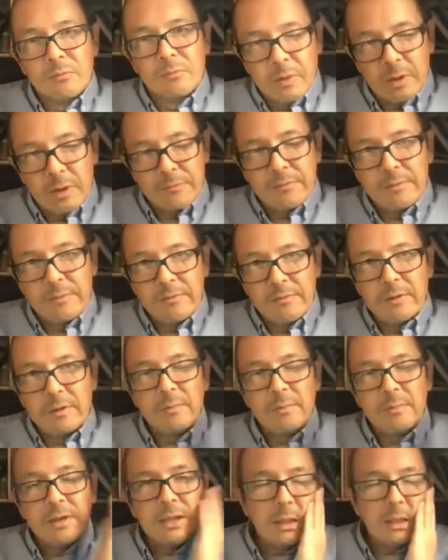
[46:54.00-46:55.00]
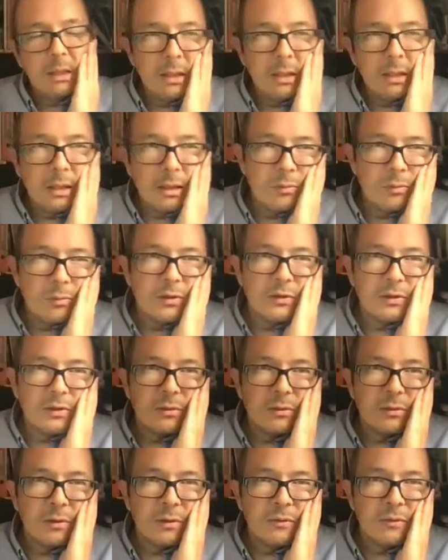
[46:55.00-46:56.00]
right from the very beginning, it was
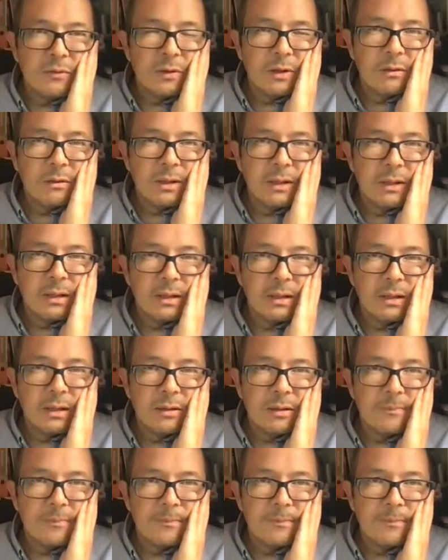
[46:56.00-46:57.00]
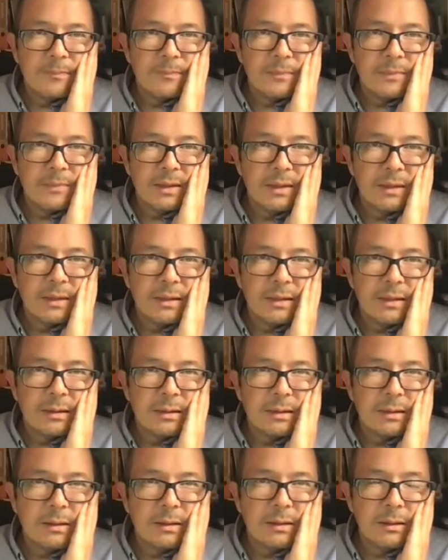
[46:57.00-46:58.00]
very
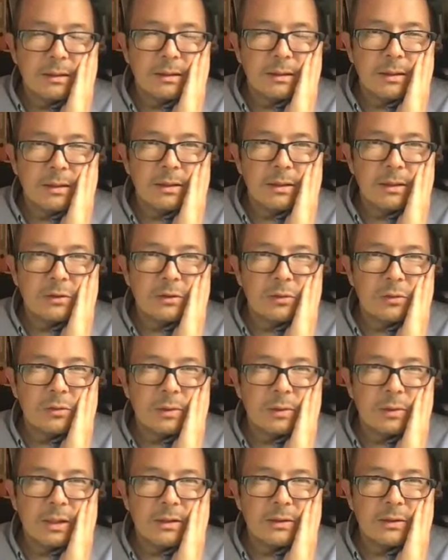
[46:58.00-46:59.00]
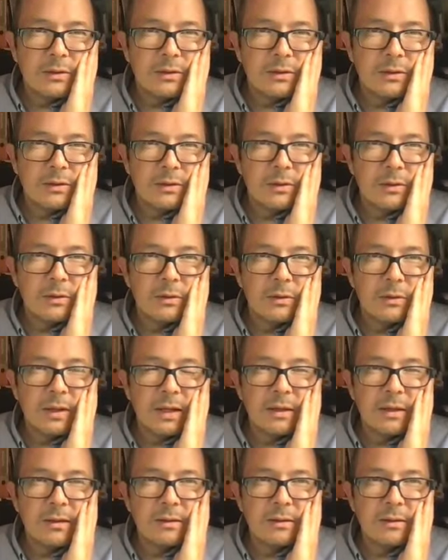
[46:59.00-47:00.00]
clear to us
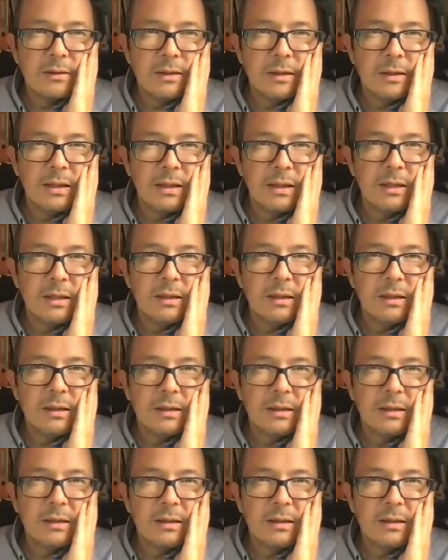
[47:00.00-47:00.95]
that the